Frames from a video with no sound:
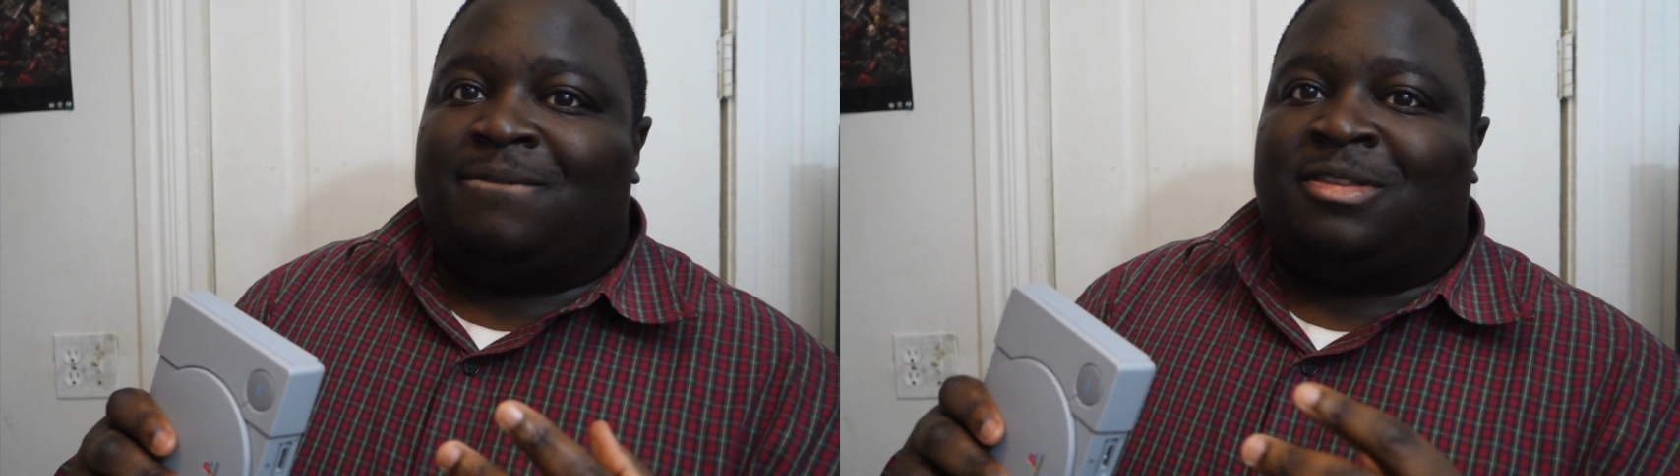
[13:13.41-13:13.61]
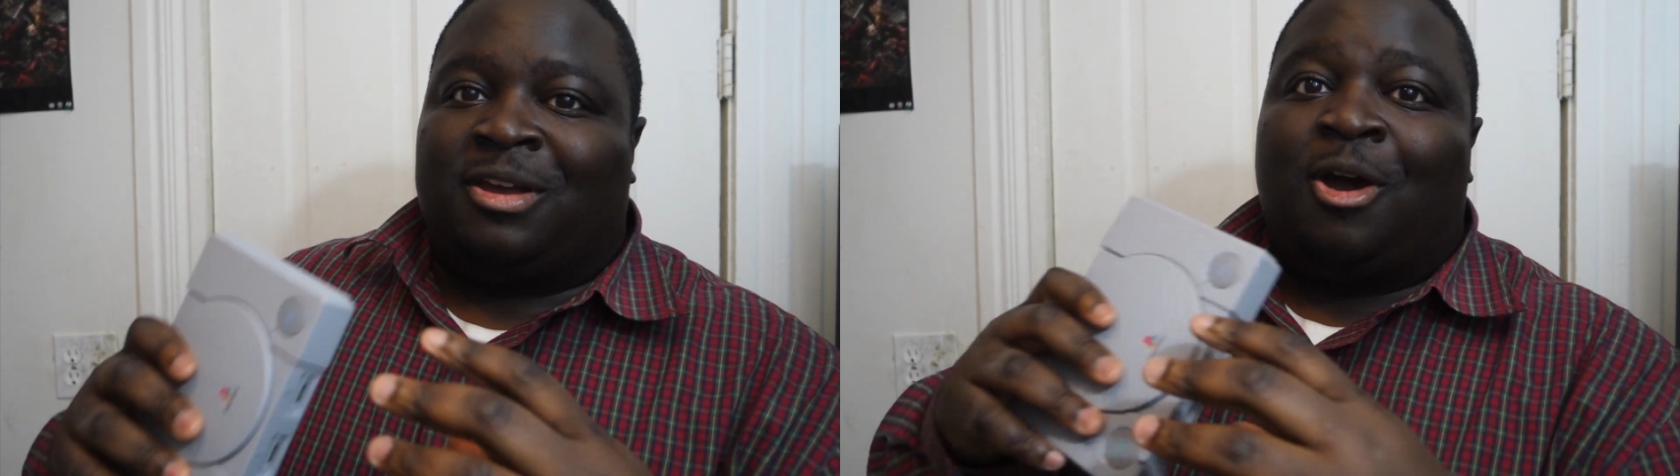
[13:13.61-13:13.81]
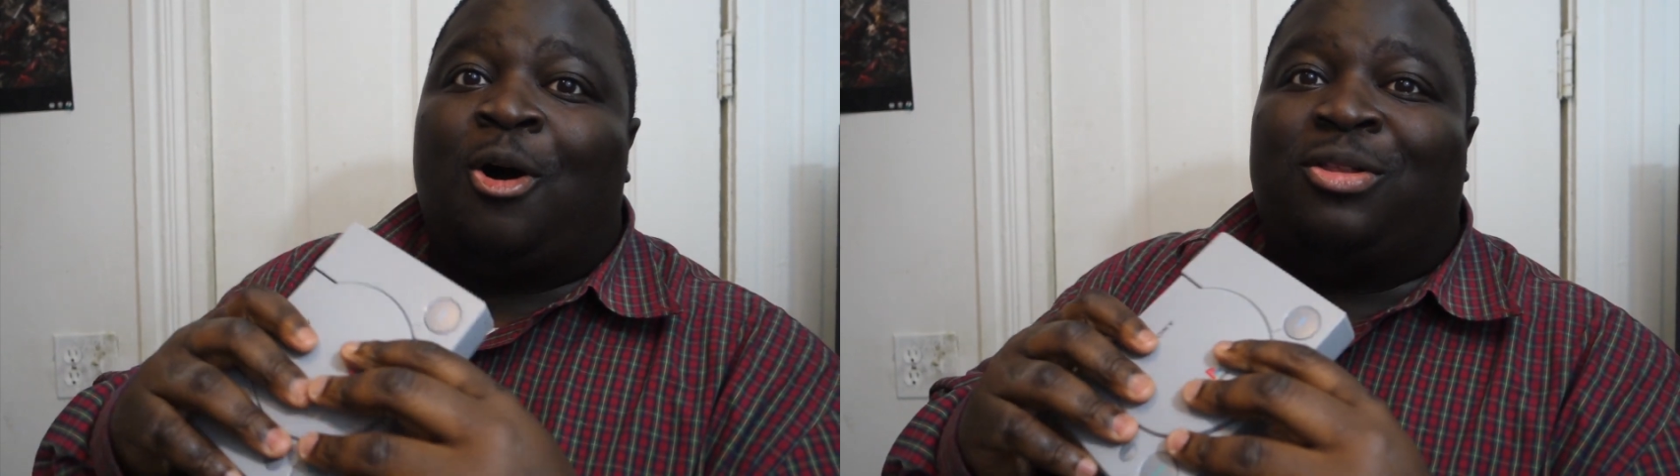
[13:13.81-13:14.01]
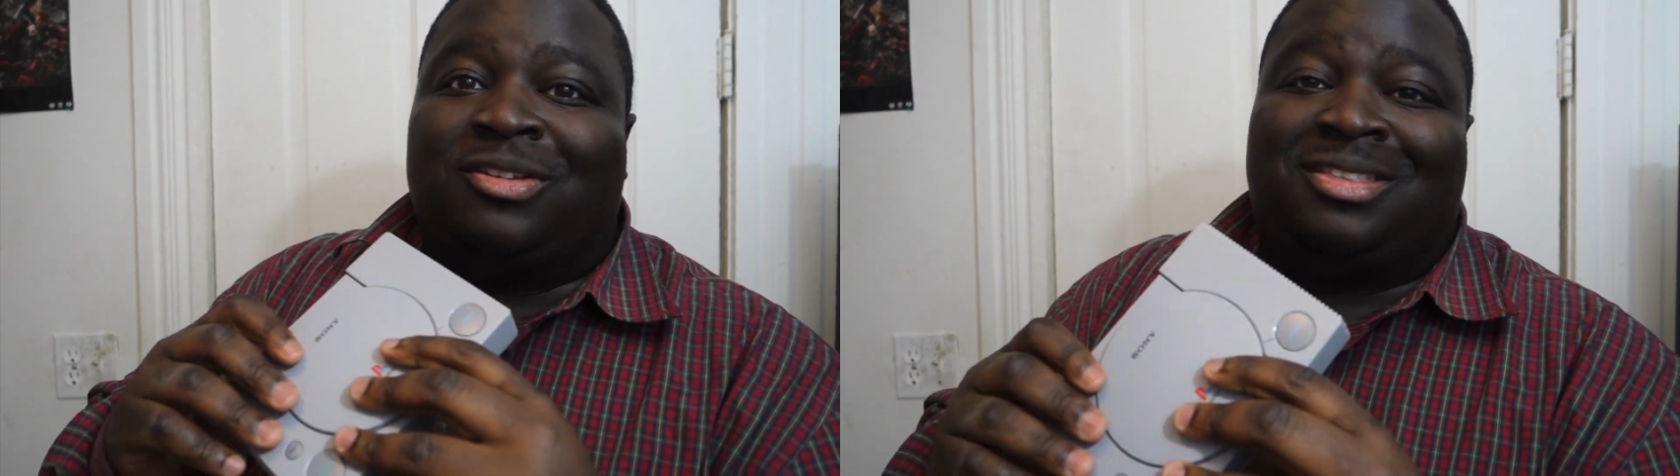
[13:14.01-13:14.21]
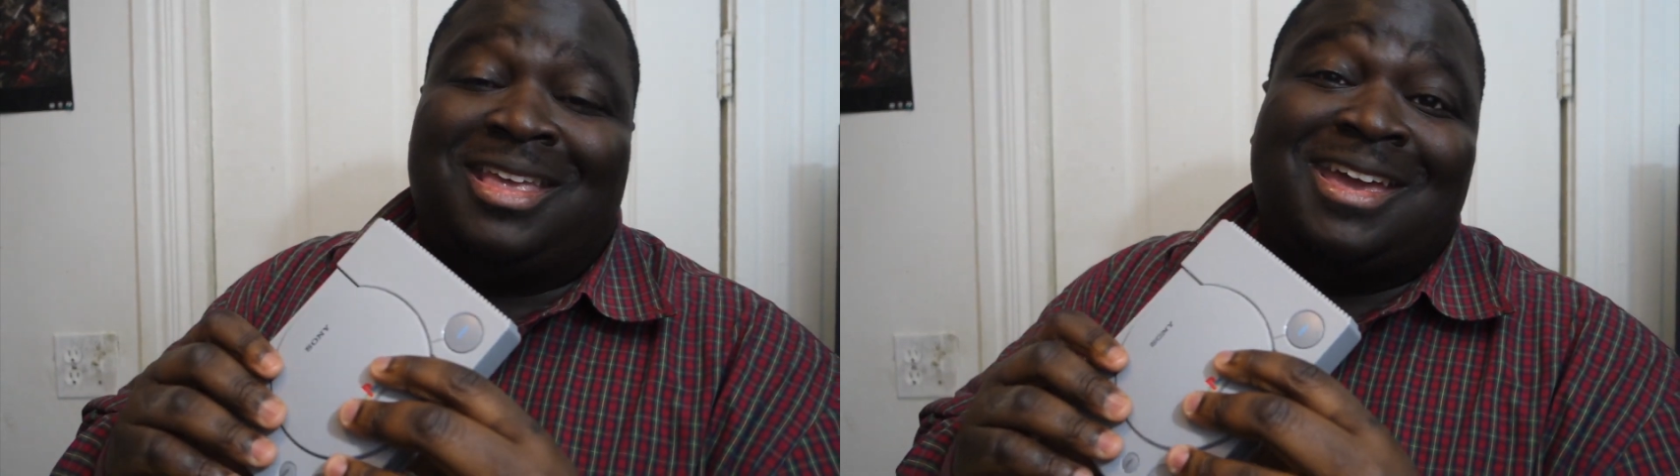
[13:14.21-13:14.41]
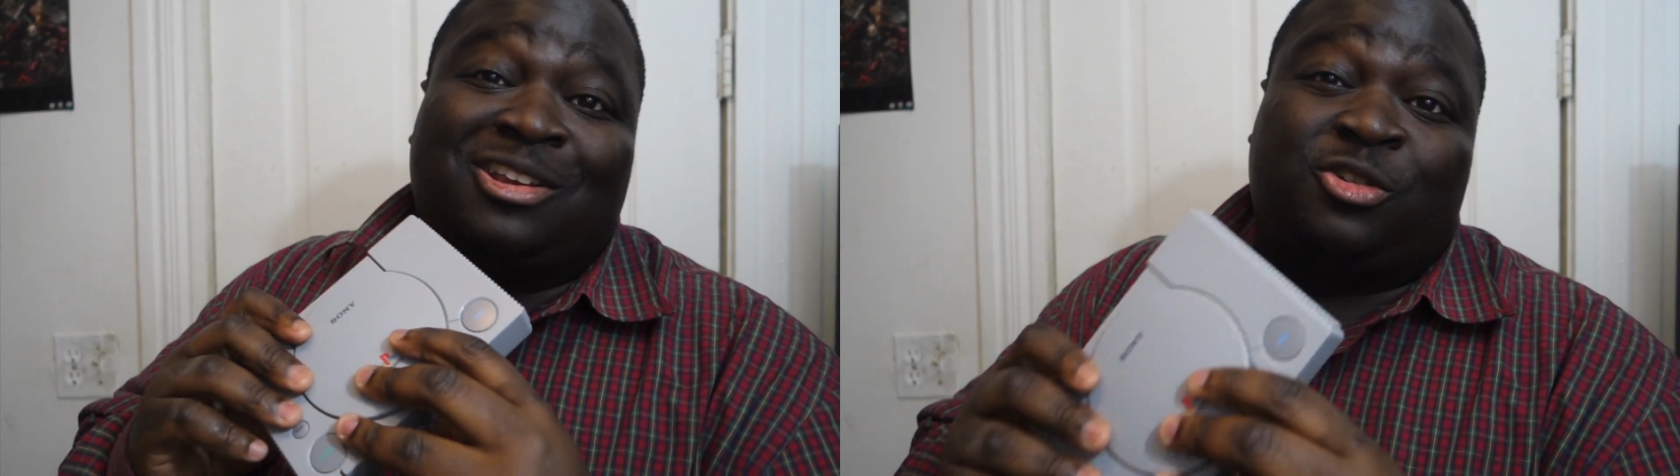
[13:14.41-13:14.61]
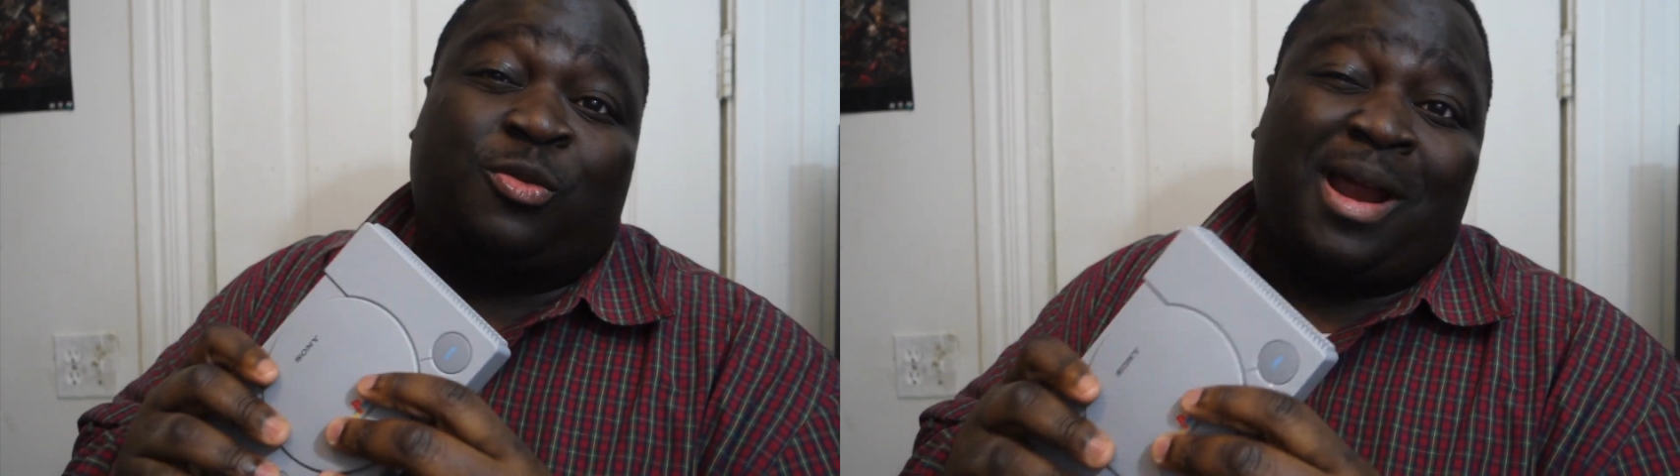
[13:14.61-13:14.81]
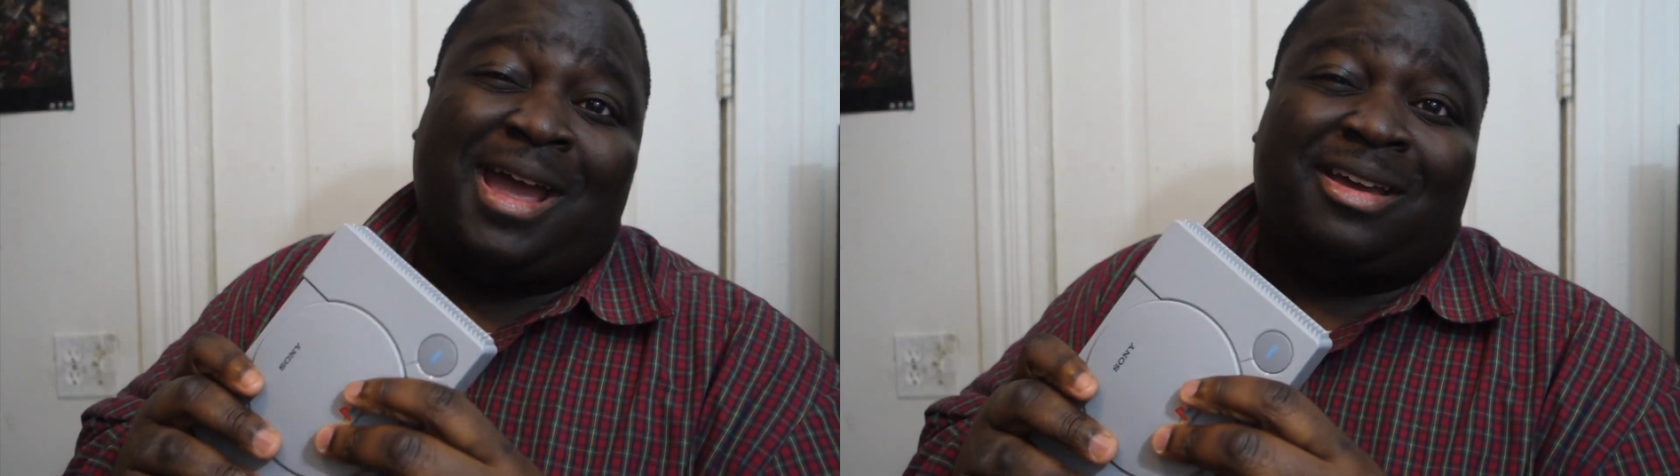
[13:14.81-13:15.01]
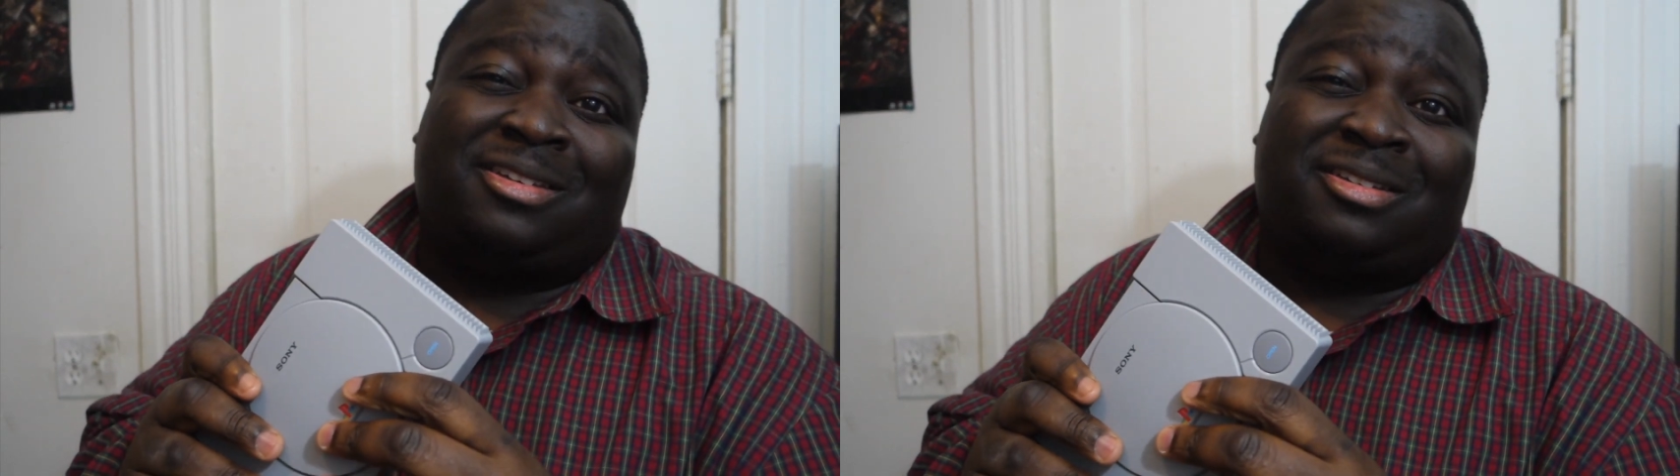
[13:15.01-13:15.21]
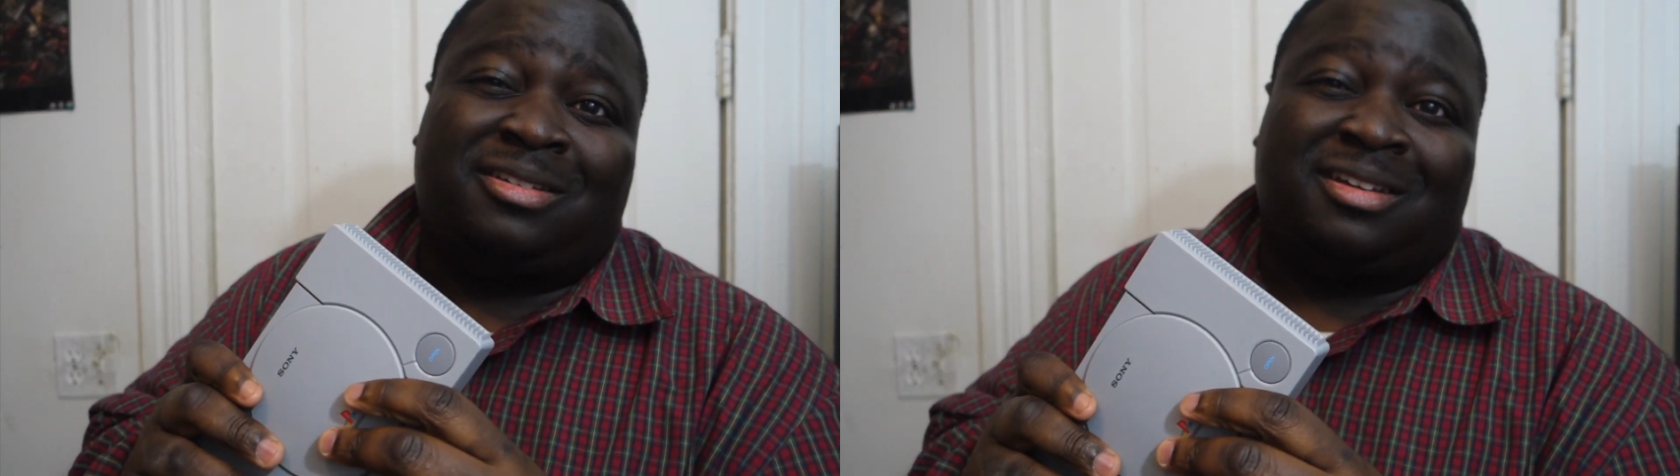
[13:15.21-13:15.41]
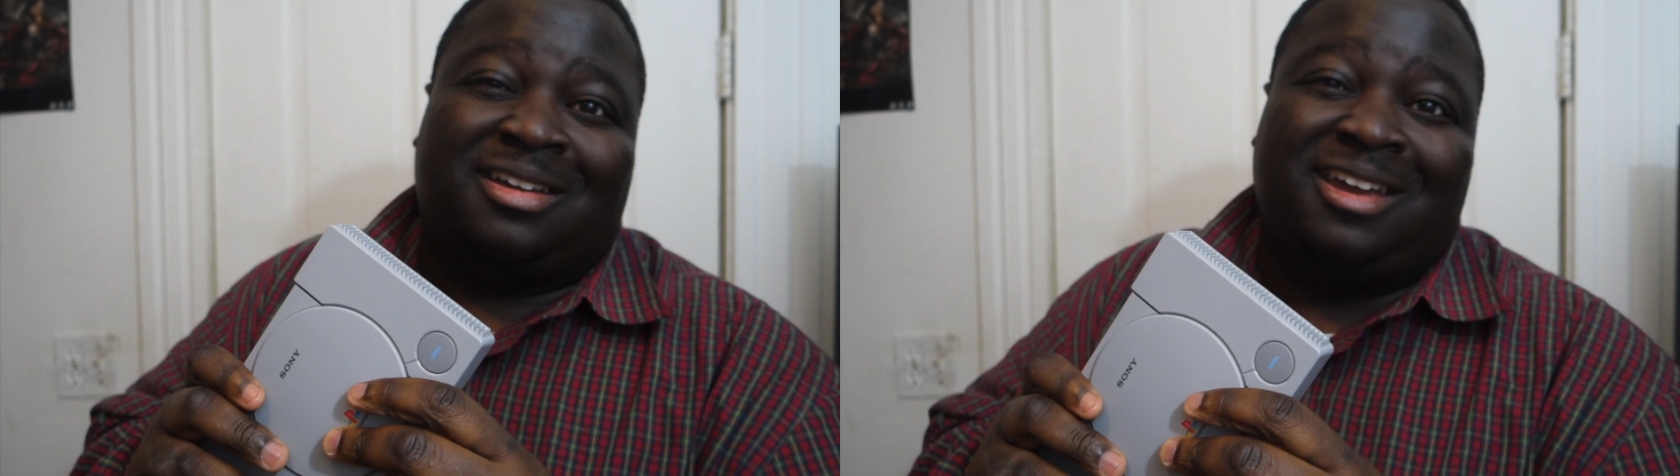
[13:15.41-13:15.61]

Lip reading: to call this thing trash